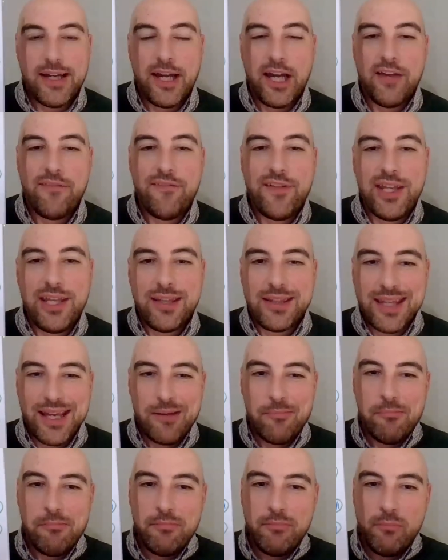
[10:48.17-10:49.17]
I think
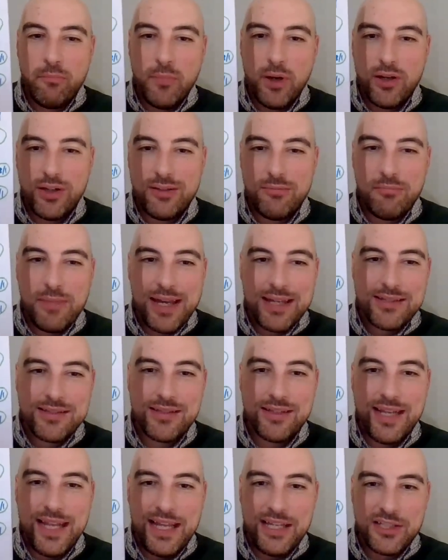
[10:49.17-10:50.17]
that might
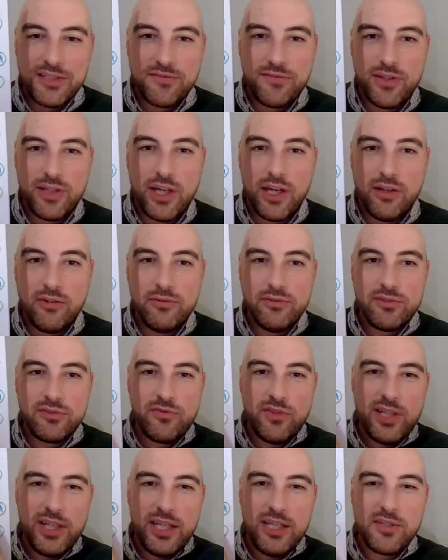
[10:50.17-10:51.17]
matter less for those.
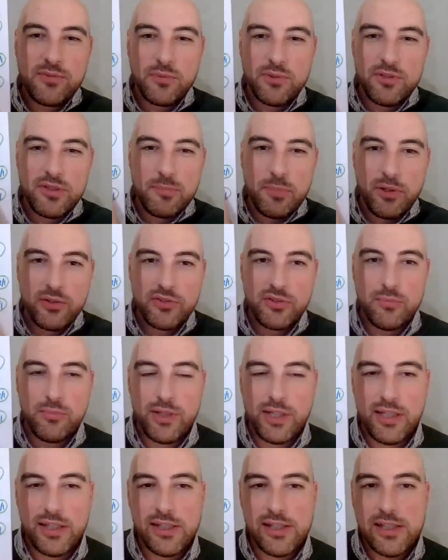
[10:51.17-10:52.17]
For these ones,
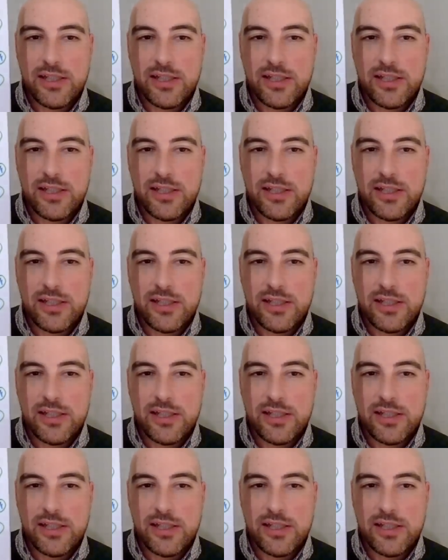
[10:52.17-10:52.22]
possibly.